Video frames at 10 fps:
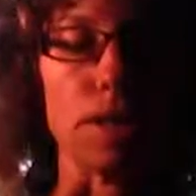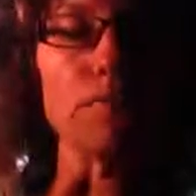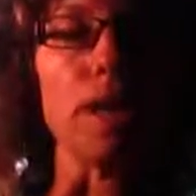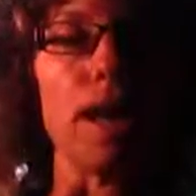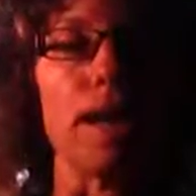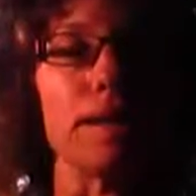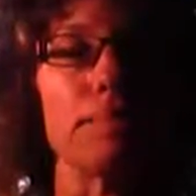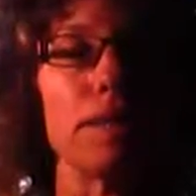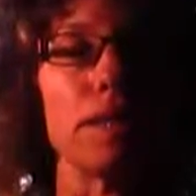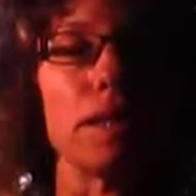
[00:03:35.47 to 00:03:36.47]

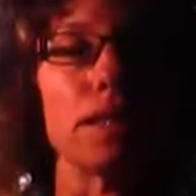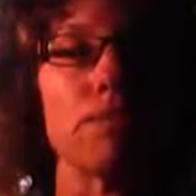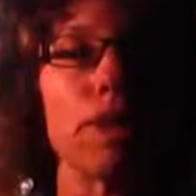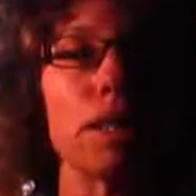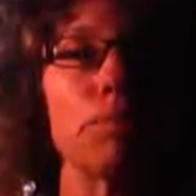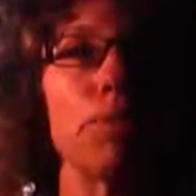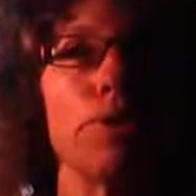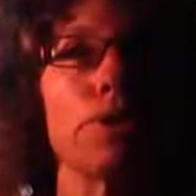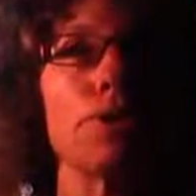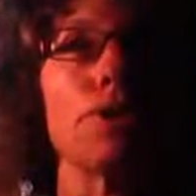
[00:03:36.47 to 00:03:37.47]
sometimes it's very
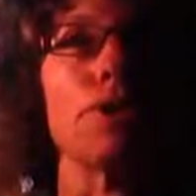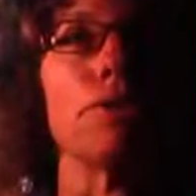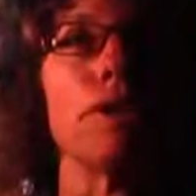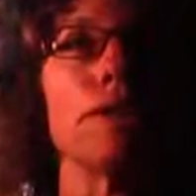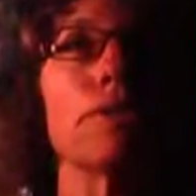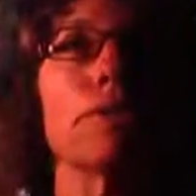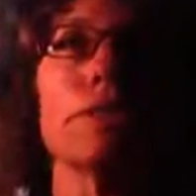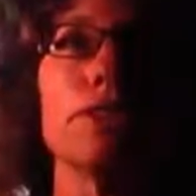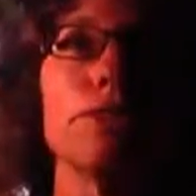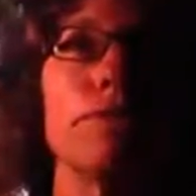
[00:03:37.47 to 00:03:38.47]
important in your
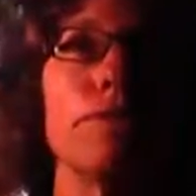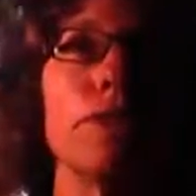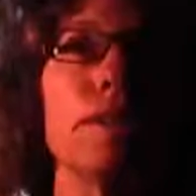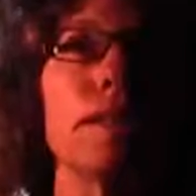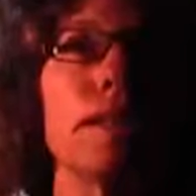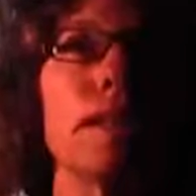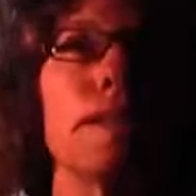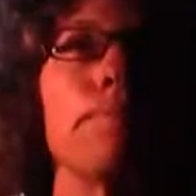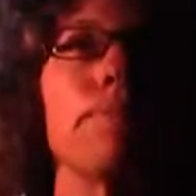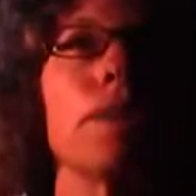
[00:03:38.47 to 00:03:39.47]
literature review to
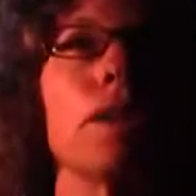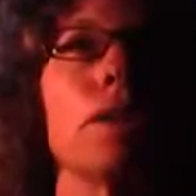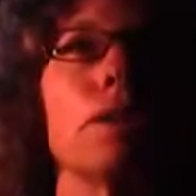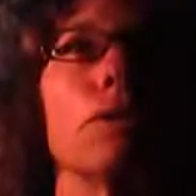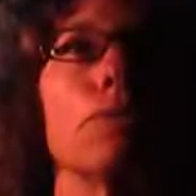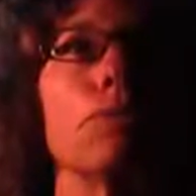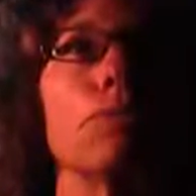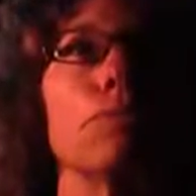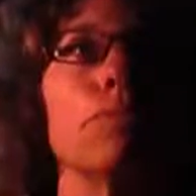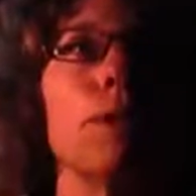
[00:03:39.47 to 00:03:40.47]
see
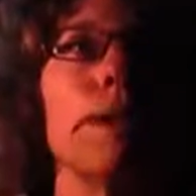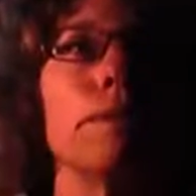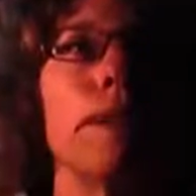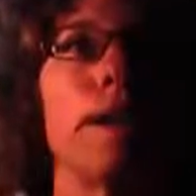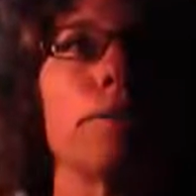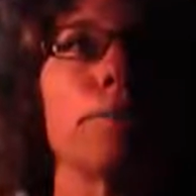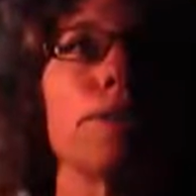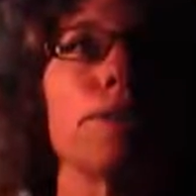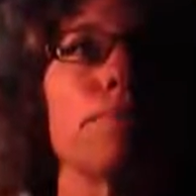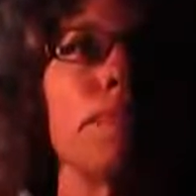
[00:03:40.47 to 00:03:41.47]
what
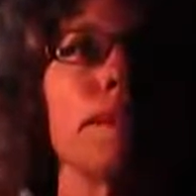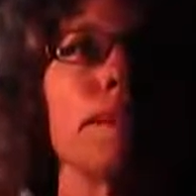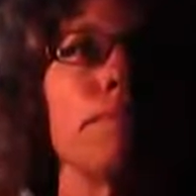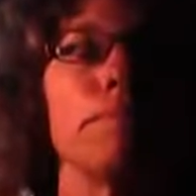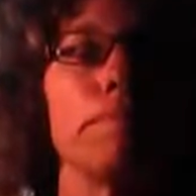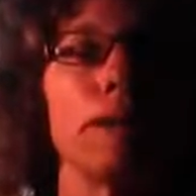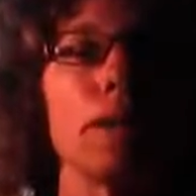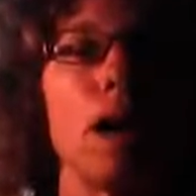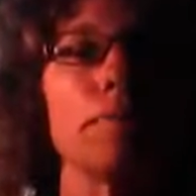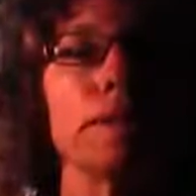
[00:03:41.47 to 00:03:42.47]
participants have
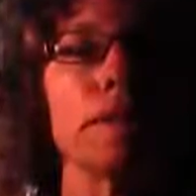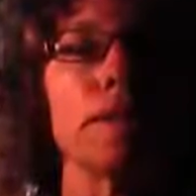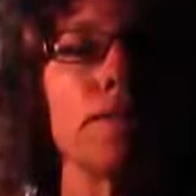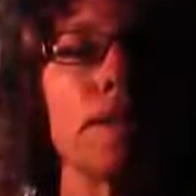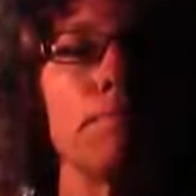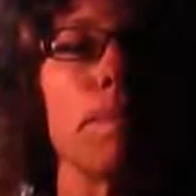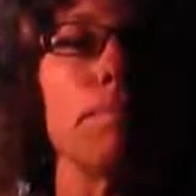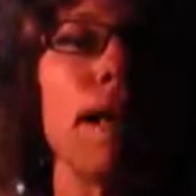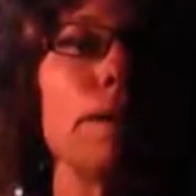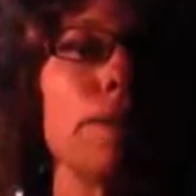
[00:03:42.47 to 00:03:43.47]
been commonly used, and
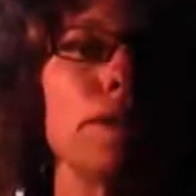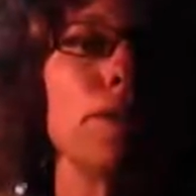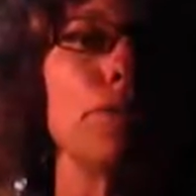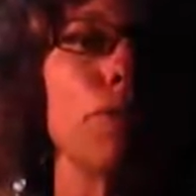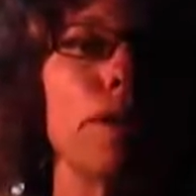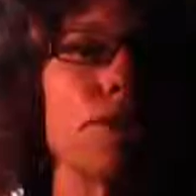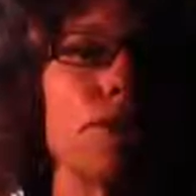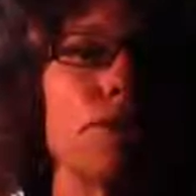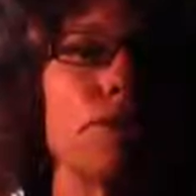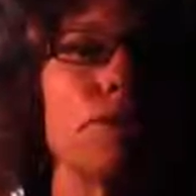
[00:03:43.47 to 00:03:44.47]
then maybe you want
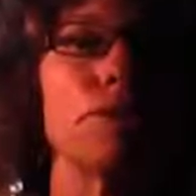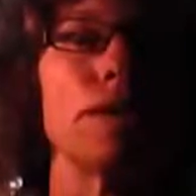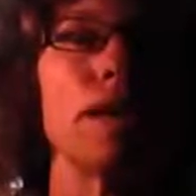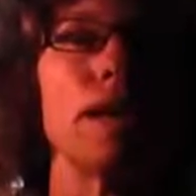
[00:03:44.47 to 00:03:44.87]
to